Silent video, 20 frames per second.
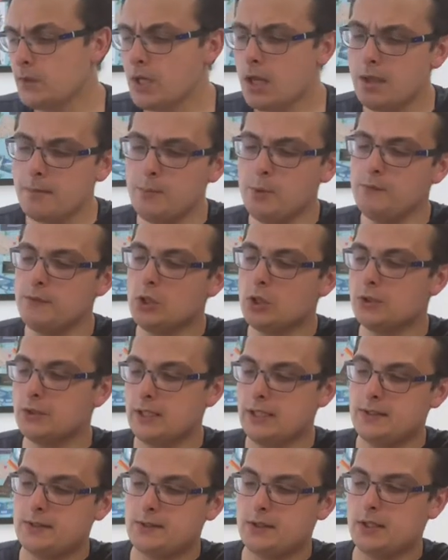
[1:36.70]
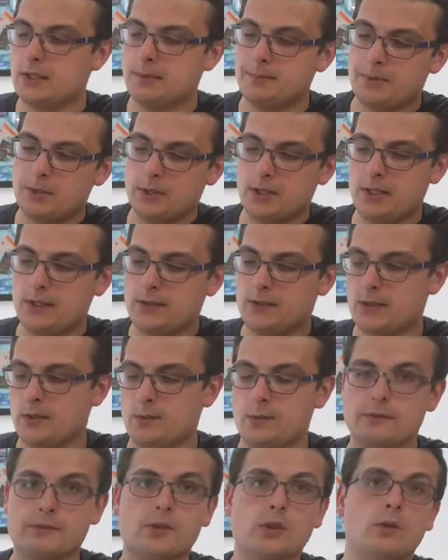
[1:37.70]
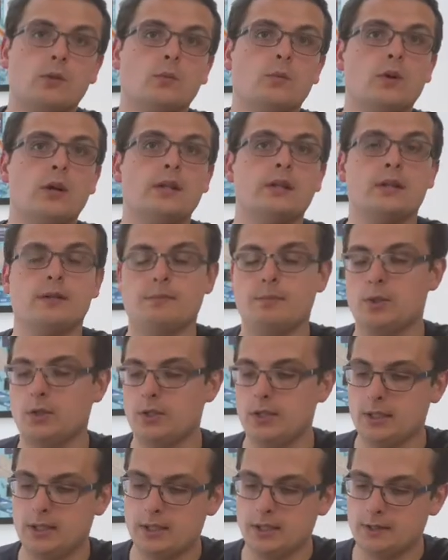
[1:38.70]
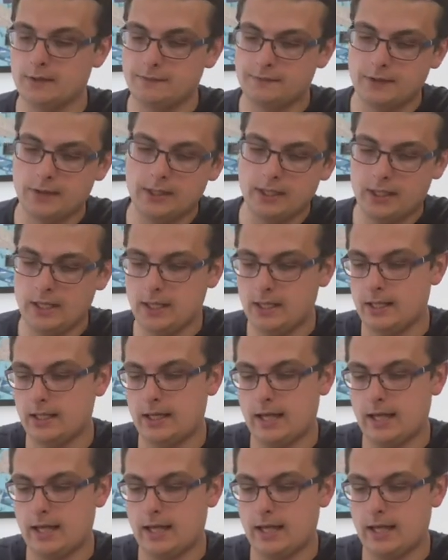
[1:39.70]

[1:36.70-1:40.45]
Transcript: Moving on inside the pockets, so I've got one pocket at the front here,